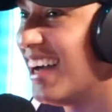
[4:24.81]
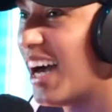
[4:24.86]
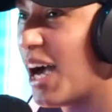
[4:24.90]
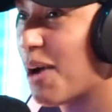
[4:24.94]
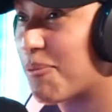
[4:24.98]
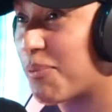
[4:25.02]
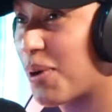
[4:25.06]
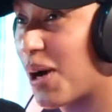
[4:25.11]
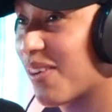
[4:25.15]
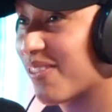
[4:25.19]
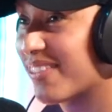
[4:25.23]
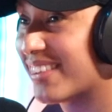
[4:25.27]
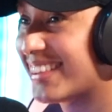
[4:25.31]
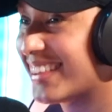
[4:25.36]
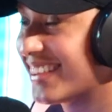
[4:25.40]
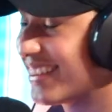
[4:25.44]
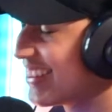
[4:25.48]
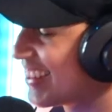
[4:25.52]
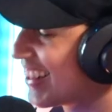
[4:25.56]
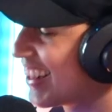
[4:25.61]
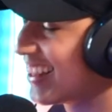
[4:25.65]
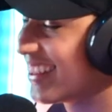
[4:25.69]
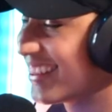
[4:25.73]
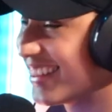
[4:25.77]
I promise
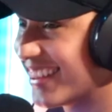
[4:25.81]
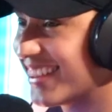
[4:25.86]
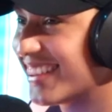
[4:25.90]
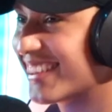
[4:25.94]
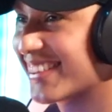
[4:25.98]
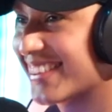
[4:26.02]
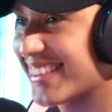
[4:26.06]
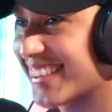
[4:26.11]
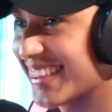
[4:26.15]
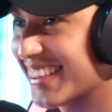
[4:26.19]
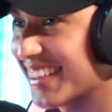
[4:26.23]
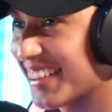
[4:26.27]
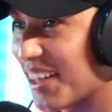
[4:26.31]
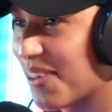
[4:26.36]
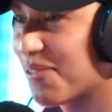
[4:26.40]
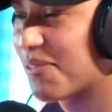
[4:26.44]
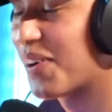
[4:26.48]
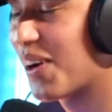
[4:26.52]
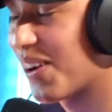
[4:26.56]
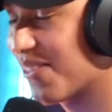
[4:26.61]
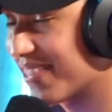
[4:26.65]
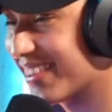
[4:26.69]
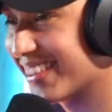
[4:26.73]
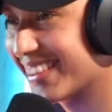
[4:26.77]
you, it gets interesting. I
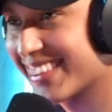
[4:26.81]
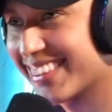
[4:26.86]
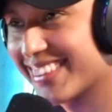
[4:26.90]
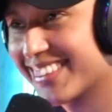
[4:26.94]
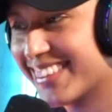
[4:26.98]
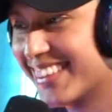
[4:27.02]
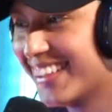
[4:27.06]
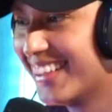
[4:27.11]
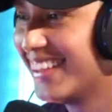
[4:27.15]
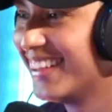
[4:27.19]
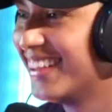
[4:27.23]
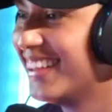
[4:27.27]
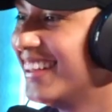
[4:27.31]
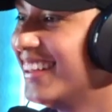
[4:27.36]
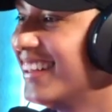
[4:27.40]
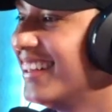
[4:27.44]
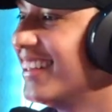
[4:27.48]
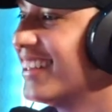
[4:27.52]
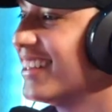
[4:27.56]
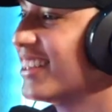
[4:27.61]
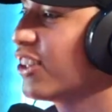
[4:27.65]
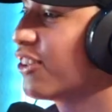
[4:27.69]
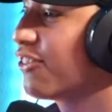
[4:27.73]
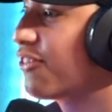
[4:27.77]
promise you.
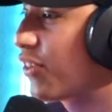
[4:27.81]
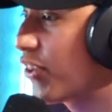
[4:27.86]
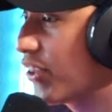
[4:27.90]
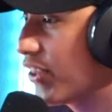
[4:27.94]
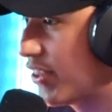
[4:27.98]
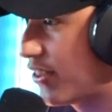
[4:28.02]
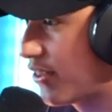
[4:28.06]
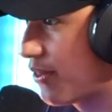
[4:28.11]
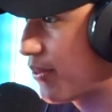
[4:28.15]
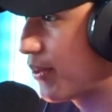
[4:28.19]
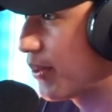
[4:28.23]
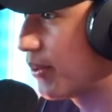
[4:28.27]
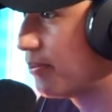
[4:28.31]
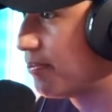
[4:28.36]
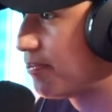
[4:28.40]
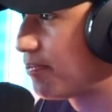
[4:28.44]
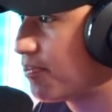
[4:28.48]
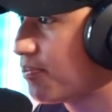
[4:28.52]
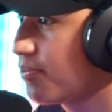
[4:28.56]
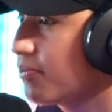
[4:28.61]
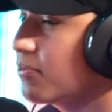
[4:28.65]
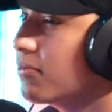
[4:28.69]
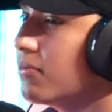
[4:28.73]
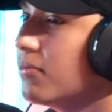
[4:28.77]
So, first of all,
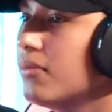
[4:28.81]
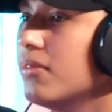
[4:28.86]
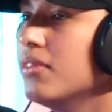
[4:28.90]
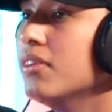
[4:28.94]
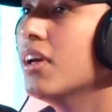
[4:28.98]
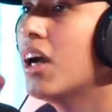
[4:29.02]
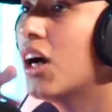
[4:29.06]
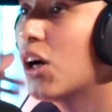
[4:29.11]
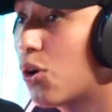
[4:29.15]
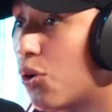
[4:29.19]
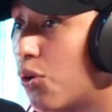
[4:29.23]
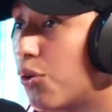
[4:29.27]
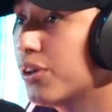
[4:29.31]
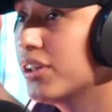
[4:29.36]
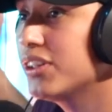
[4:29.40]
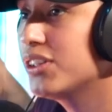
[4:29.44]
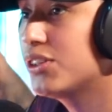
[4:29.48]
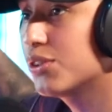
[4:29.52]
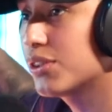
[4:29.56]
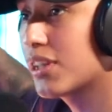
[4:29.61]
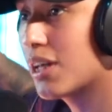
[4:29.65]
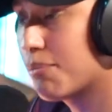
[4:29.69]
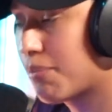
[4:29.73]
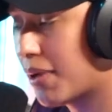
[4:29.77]

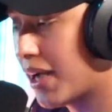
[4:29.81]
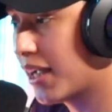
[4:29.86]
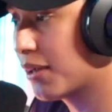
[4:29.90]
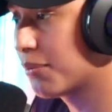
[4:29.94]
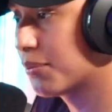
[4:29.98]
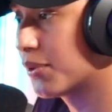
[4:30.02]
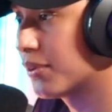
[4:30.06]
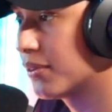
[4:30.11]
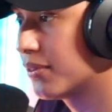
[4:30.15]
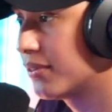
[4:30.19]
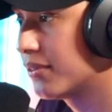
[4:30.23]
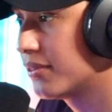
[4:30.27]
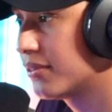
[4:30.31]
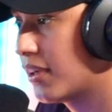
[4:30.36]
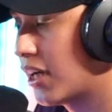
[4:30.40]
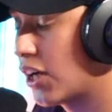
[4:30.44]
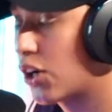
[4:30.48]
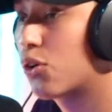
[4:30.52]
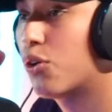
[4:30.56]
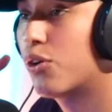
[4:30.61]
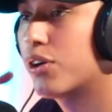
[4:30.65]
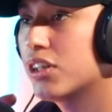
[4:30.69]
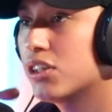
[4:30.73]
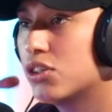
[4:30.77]
according to the Bible,
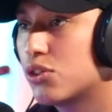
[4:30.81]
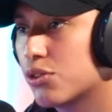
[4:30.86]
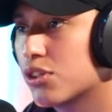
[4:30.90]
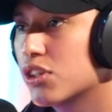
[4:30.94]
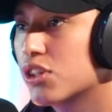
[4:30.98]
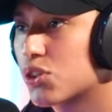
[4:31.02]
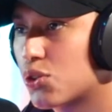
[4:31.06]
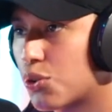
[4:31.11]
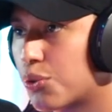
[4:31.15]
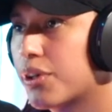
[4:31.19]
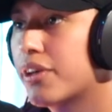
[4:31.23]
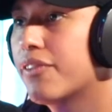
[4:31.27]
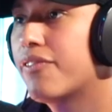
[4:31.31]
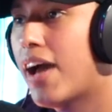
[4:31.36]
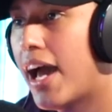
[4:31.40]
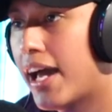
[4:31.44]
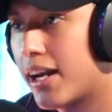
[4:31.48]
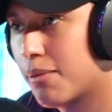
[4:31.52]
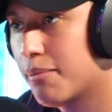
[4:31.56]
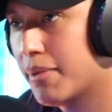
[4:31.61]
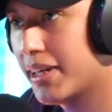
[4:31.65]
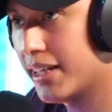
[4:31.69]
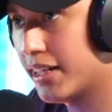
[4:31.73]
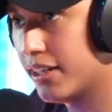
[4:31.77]
according to the story of
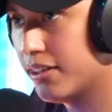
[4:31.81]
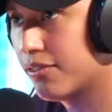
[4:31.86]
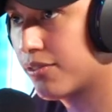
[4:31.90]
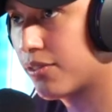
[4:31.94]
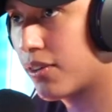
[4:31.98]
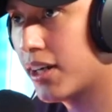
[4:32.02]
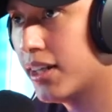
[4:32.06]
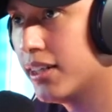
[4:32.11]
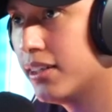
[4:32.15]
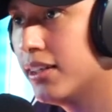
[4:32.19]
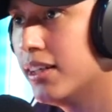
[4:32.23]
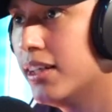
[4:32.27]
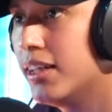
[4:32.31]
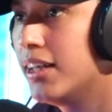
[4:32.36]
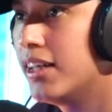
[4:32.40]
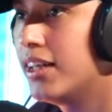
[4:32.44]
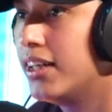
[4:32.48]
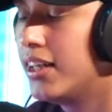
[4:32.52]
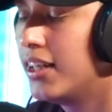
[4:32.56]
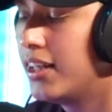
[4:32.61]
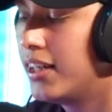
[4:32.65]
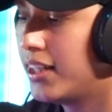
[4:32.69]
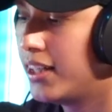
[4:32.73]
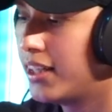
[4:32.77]
Adam and Eve, right?
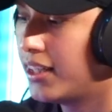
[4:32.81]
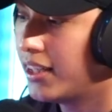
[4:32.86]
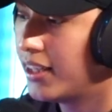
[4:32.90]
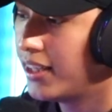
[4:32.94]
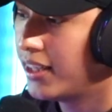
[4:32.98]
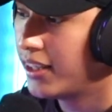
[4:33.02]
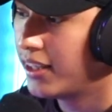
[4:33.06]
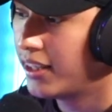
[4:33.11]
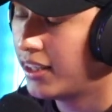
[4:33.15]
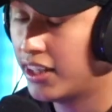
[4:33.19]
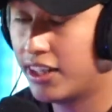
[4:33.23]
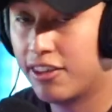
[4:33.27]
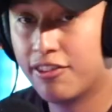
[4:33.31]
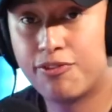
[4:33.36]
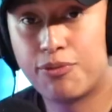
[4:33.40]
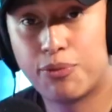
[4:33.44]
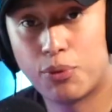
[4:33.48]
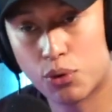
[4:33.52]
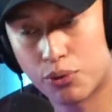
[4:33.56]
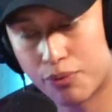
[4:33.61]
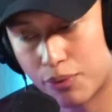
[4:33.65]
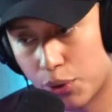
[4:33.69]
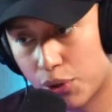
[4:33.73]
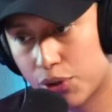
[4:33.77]
Mm-hmm. If
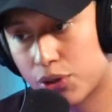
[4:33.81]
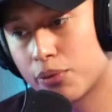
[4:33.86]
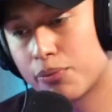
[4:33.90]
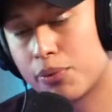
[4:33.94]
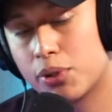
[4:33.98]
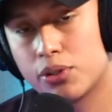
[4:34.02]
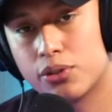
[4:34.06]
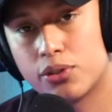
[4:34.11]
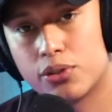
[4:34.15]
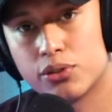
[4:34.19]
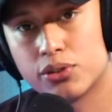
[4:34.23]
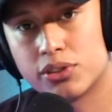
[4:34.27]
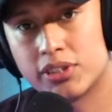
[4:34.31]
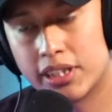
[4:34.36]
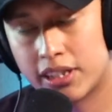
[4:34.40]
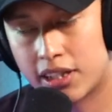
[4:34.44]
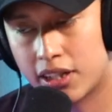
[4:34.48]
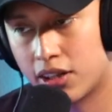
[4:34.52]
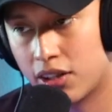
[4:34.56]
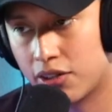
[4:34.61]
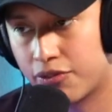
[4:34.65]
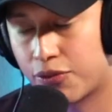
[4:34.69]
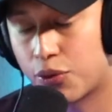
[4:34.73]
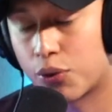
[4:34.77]
for both of you who
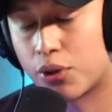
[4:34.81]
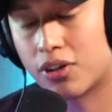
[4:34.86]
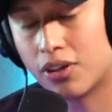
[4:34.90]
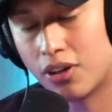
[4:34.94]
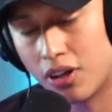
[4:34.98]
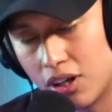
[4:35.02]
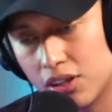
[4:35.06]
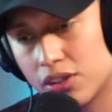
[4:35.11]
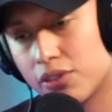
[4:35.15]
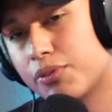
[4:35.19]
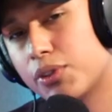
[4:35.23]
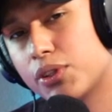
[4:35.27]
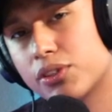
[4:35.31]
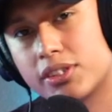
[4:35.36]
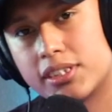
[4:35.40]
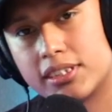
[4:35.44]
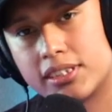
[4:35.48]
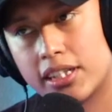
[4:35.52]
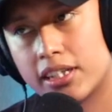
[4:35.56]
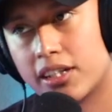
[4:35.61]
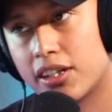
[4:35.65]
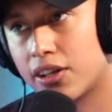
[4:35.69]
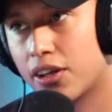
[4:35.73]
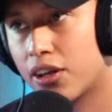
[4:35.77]
didn't, for all of you
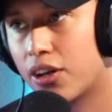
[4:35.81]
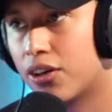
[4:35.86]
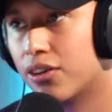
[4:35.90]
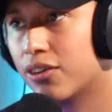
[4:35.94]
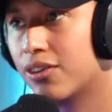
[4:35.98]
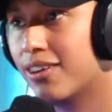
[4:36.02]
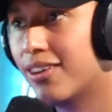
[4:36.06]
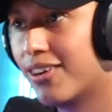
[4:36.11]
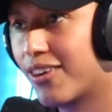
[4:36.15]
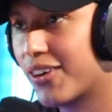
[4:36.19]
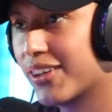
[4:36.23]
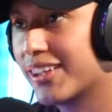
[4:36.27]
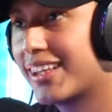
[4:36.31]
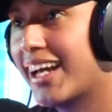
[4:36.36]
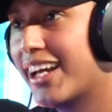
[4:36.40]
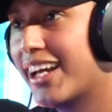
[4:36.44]
that didn't know, or